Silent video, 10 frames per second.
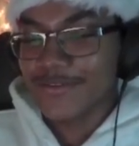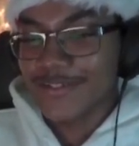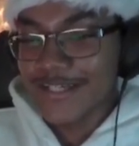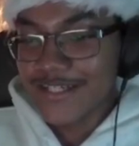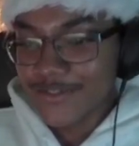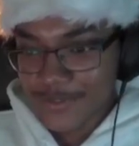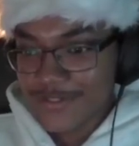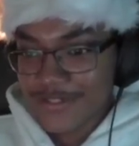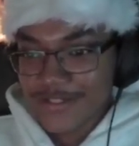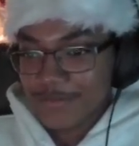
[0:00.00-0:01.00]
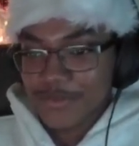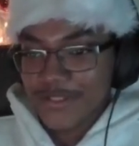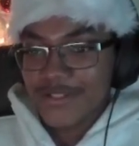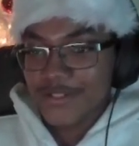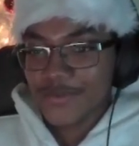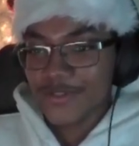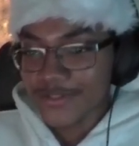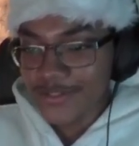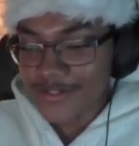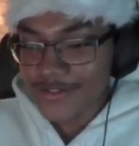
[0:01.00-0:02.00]
this one's just completely wrong
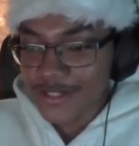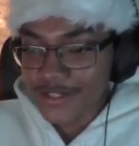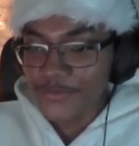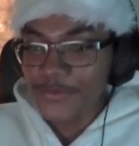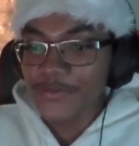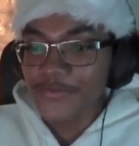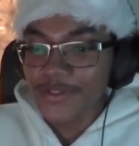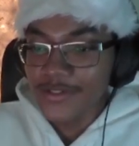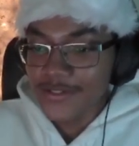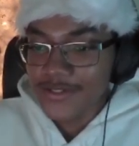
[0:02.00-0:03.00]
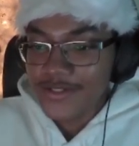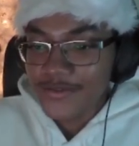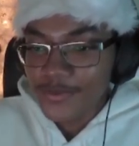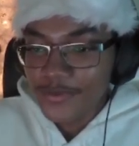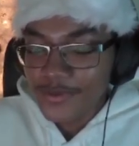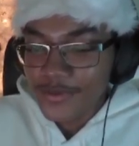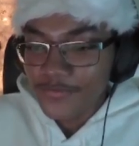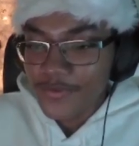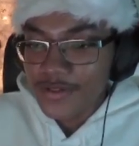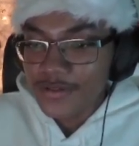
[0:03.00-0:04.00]
because there's not three greens. This one is
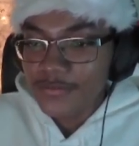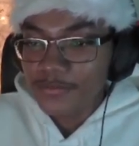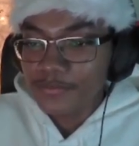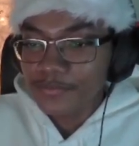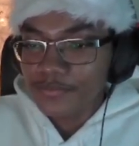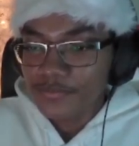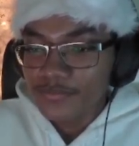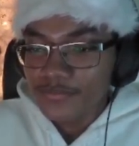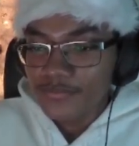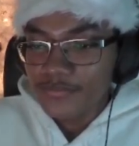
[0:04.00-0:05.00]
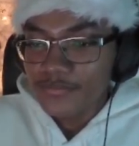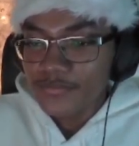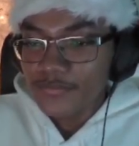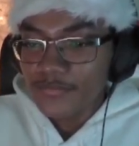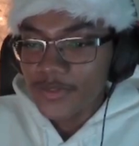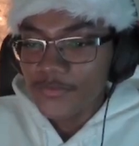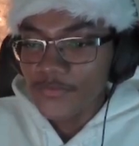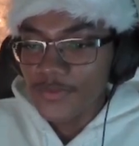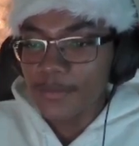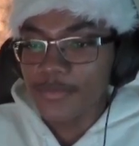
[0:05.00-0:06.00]
fucking
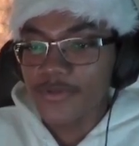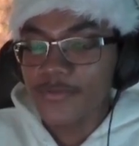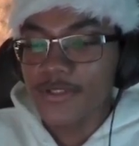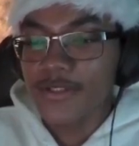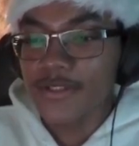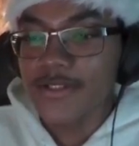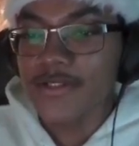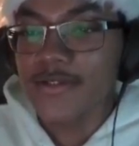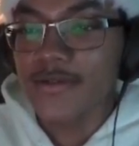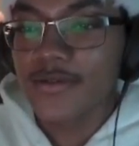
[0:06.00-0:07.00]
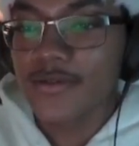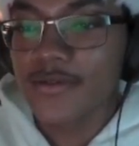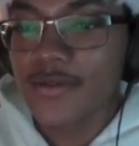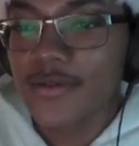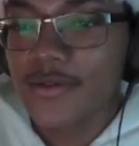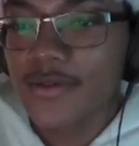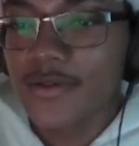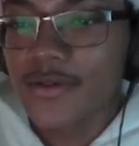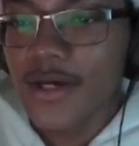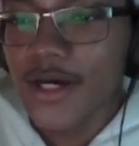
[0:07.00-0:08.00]
flipped because
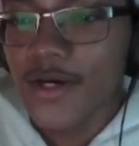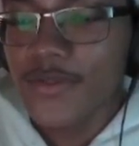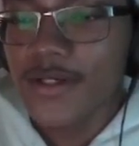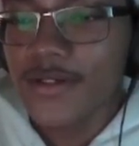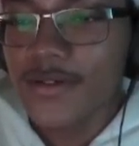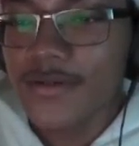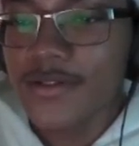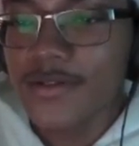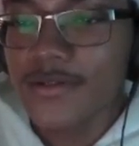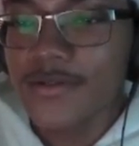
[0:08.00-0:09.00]
how the hell could.